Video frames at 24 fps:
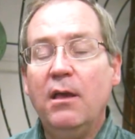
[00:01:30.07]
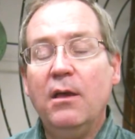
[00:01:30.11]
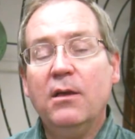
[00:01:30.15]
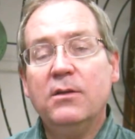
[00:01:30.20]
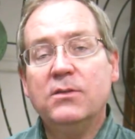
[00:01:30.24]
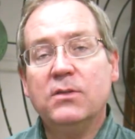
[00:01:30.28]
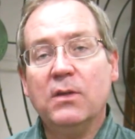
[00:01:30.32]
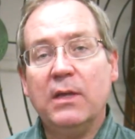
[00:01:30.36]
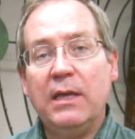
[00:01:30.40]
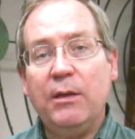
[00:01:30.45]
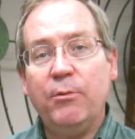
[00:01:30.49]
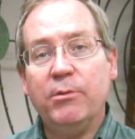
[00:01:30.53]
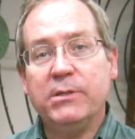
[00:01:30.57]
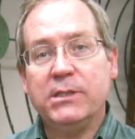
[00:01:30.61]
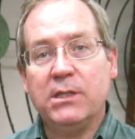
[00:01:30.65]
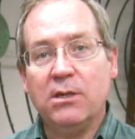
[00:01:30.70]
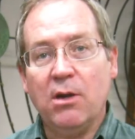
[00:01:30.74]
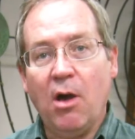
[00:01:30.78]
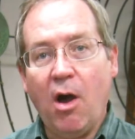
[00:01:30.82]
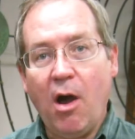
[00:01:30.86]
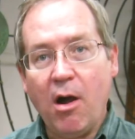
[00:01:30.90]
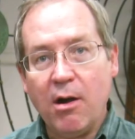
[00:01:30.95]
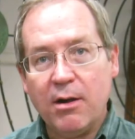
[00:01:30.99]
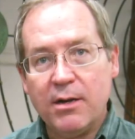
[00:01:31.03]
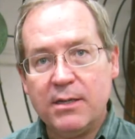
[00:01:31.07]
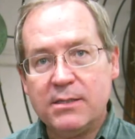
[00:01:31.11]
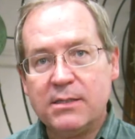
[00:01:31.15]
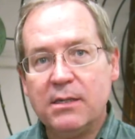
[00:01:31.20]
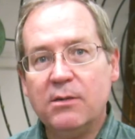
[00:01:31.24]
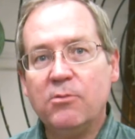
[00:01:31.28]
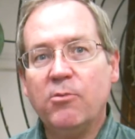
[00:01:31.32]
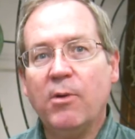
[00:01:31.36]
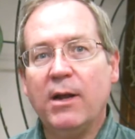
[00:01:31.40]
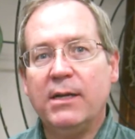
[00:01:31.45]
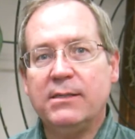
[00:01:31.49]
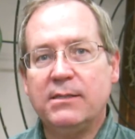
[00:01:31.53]
So he was an artist
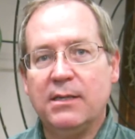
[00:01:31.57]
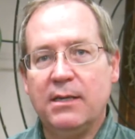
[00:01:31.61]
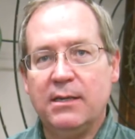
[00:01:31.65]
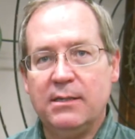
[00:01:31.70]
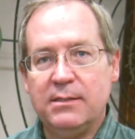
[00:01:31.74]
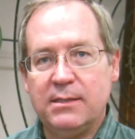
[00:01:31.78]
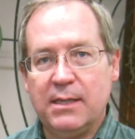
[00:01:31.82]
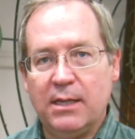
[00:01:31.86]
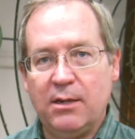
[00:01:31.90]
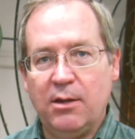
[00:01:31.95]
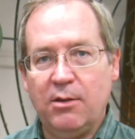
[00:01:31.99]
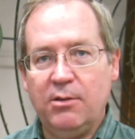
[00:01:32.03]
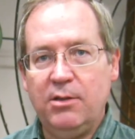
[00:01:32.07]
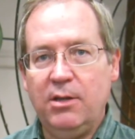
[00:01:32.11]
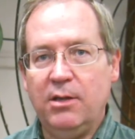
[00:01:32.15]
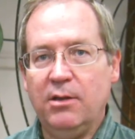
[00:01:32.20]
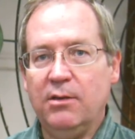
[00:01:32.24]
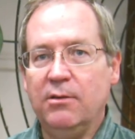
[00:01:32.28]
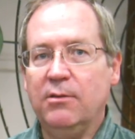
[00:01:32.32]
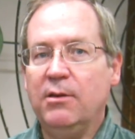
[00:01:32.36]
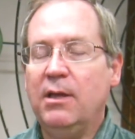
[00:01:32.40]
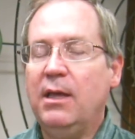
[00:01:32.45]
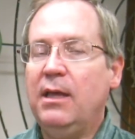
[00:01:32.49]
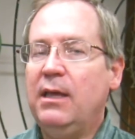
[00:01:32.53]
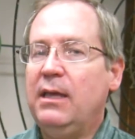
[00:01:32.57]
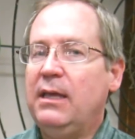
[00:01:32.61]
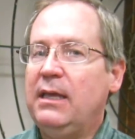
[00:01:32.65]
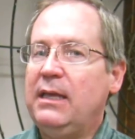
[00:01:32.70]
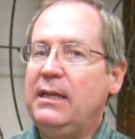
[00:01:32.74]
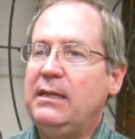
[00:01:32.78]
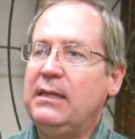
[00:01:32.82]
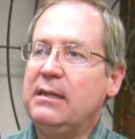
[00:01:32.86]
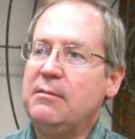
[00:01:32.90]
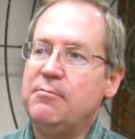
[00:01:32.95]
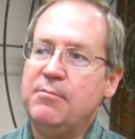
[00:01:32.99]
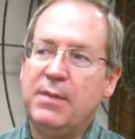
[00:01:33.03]
in residence at OU. He
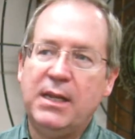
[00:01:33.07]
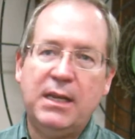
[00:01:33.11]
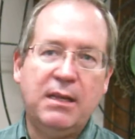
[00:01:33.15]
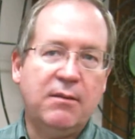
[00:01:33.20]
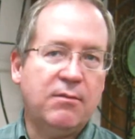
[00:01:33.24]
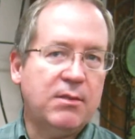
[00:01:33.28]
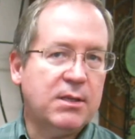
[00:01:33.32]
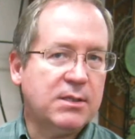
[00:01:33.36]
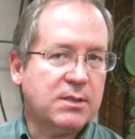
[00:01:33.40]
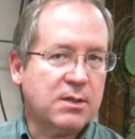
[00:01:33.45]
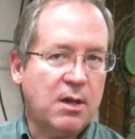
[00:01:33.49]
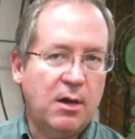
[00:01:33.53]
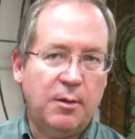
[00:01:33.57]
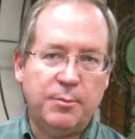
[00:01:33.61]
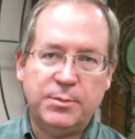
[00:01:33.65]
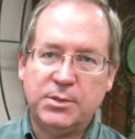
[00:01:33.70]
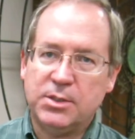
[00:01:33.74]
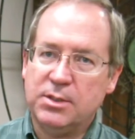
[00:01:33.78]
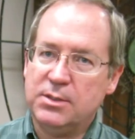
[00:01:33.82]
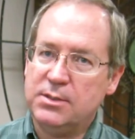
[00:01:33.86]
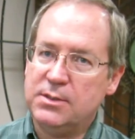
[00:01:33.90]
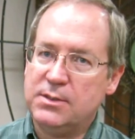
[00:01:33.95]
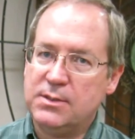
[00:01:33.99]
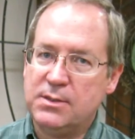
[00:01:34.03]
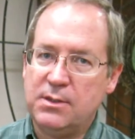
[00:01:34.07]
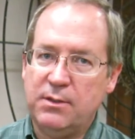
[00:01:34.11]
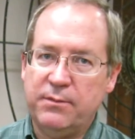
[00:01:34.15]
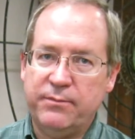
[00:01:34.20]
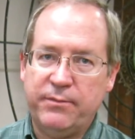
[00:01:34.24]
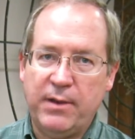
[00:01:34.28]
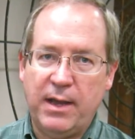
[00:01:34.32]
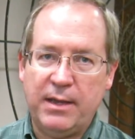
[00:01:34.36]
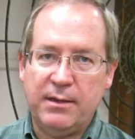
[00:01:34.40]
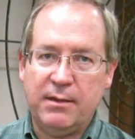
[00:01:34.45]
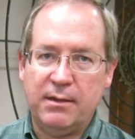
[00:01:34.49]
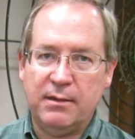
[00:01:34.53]
did many of the sculptures you
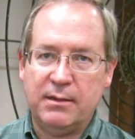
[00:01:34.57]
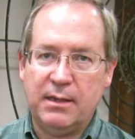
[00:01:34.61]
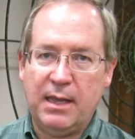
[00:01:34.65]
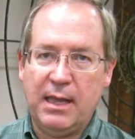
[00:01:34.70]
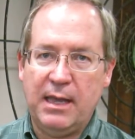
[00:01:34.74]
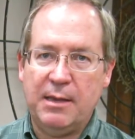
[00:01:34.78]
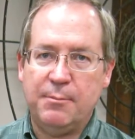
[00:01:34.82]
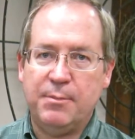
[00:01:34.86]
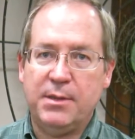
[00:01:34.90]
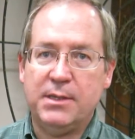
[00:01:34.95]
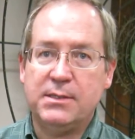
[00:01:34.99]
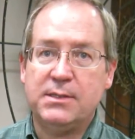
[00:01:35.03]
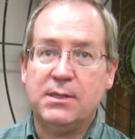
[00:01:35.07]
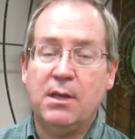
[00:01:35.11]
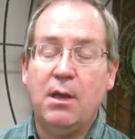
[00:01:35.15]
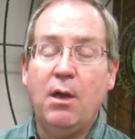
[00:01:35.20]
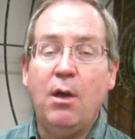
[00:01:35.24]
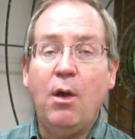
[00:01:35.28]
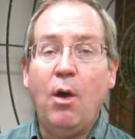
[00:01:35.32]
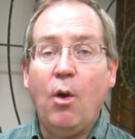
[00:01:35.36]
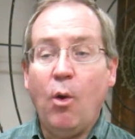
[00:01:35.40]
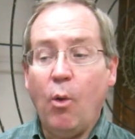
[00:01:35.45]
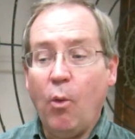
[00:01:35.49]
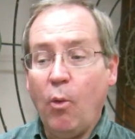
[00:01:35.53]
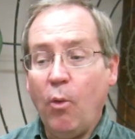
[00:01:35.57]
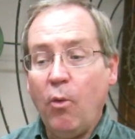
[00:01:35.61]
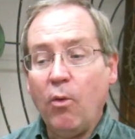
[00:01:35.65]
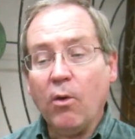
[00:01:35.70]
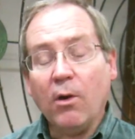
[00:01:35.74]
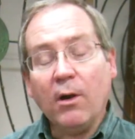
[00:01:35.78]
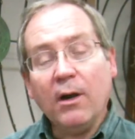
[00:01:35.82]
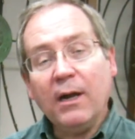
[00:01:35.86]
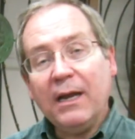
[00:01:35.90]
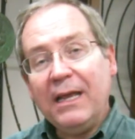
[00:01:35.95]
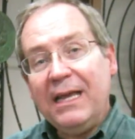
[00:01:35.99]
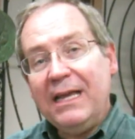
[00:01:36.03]
find on campus,
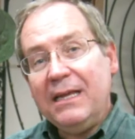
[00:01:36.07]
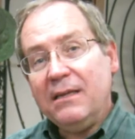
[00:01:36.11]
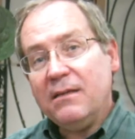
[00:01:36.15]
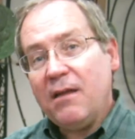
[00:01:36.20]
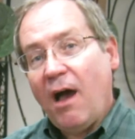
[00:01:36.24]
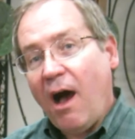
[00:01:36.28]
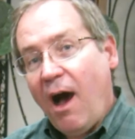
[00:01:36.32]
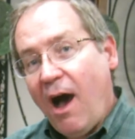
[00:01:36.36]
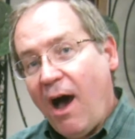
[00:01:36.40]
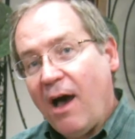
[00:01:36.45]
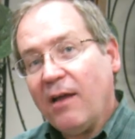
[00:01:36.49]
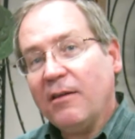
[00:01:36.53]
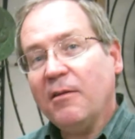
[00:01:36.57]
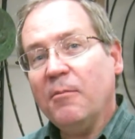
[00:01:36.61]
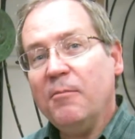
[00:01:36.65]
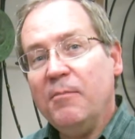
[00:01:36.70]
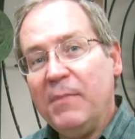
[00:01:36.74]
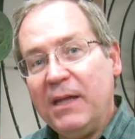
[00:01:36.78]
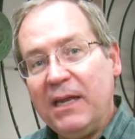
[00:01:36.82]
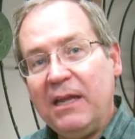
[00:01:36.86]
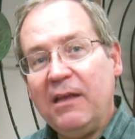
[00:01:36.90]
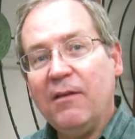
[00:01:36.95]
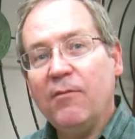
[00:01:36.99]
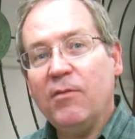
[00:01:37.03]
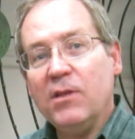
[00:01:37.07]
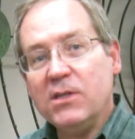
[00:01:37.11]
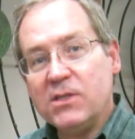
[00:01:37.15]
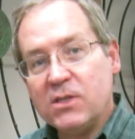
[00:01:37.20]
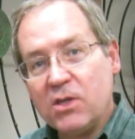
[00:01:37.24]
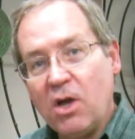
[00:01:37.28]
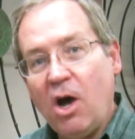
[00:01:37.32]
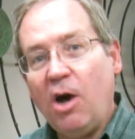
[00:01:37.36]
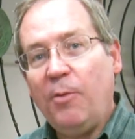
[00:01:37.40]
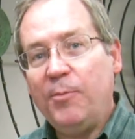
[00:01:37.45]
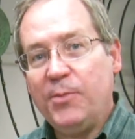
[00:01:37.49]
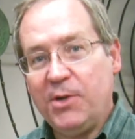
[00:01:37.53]
or he taught many of the
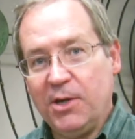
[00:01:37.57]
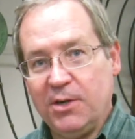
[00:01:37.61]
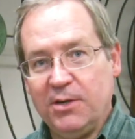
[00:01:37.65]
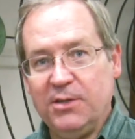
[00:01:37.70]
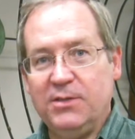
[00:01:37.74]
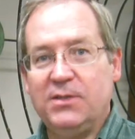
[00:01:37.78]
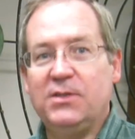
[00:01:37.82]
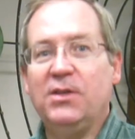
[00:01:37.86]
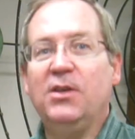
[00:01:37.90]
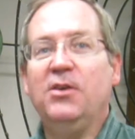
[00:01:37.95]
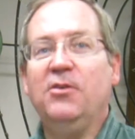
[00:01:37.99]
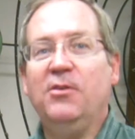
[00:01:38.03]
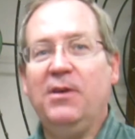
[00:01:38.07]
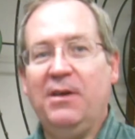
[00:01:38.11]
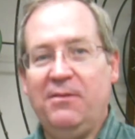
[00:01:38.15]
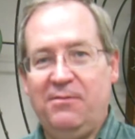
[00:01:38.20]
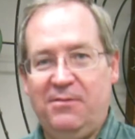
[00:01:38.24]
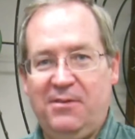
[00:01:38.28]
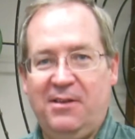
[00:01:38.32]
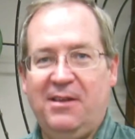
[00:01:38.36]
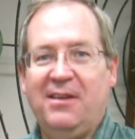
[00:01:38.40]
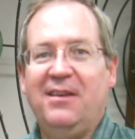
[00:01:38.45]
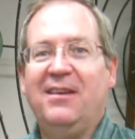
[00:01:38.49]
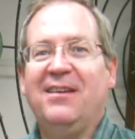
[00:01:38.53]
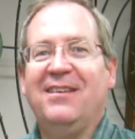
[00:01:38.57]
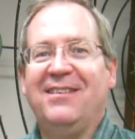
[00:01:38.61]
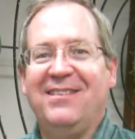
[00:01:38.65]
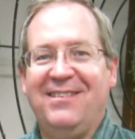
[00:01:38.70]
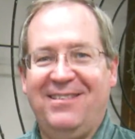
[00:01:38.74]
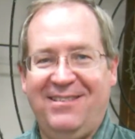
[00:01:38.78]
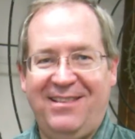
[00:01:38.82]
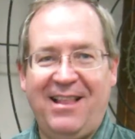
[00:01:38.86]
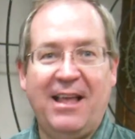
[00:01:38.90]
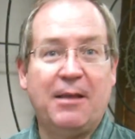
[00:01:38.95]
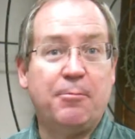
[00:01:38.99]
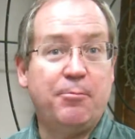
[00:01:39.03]
sculptors who have,
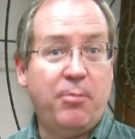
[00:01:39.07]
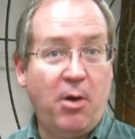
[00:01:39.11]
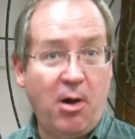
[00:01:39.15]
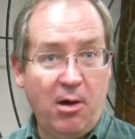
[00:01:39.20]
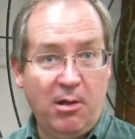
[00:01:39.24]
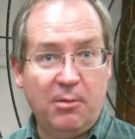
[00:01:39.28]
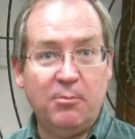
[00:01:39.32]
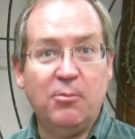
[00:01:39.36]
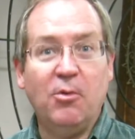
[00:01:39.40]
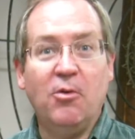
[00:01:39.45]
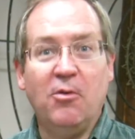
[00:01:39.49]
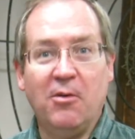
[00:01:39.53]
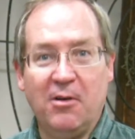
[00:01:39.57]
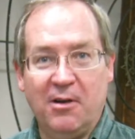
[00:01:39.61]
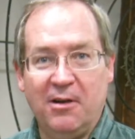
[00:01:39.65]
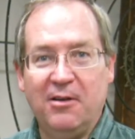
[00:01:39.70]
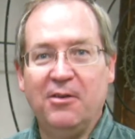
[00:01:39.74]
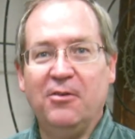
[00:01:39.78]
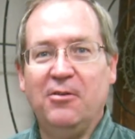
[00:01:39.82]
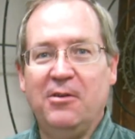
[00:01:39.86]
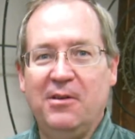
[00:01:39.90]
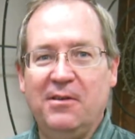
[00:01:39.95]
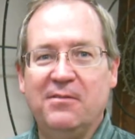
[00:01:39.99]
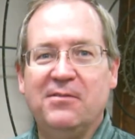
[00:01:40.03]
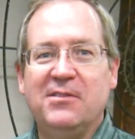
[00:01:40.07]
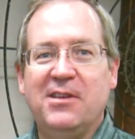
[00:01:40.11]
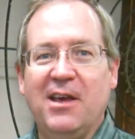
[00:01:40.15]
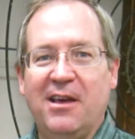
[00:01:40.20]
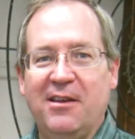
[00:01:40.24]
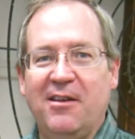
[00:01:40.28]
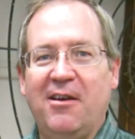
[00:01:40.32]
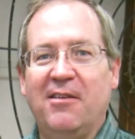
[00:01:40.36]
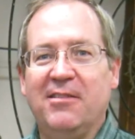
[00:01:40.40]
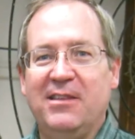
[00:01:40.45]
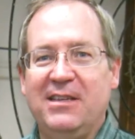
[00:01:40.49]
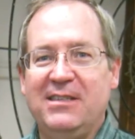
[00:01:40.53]
like Paul Moore, who have
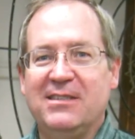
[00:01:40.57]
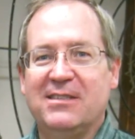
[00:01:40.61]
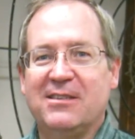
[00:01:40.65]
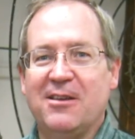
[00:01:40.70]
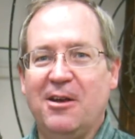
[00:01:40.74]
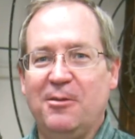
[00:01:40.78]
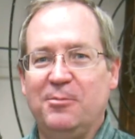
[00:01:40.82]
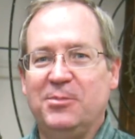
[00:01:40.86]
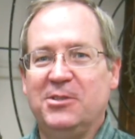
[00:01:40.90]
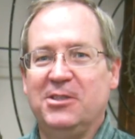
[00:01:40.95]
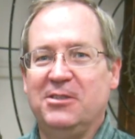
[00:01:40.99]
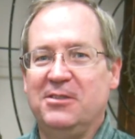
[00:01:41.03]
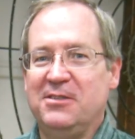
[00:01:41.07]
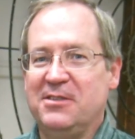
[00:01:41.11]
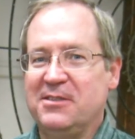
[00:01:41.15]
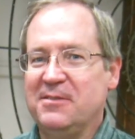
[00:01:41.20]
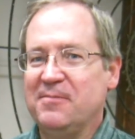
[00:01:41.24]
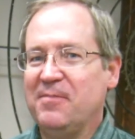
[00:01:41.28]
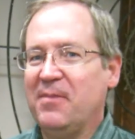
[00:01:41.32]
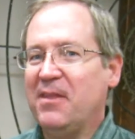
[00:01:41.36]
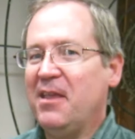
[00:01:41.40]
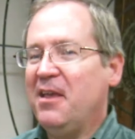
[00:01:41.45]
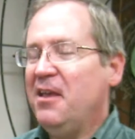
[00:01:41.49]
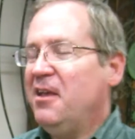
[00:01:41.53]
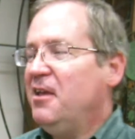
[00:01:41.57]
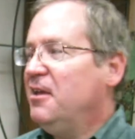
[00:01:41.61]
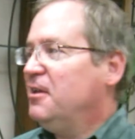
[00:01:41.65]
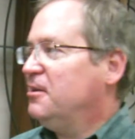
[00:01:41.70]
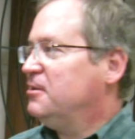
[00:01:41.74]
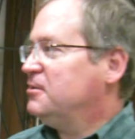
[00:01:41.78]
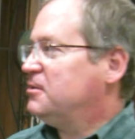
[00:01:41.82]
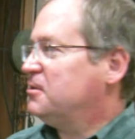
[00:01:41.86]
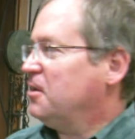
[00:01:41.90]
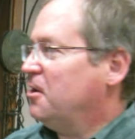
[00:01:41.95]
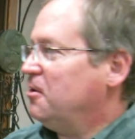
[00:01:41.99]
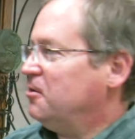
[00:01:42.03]
done all these sculptures.
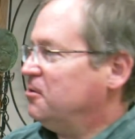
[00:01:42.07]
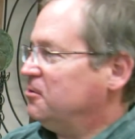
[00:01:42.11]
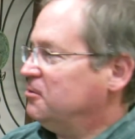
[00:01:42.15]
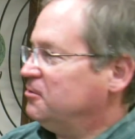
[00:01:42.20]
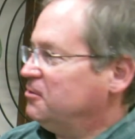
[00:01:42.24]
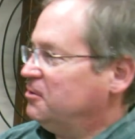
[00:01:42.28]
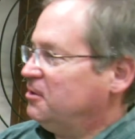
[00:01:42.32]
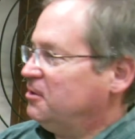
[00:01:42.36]
So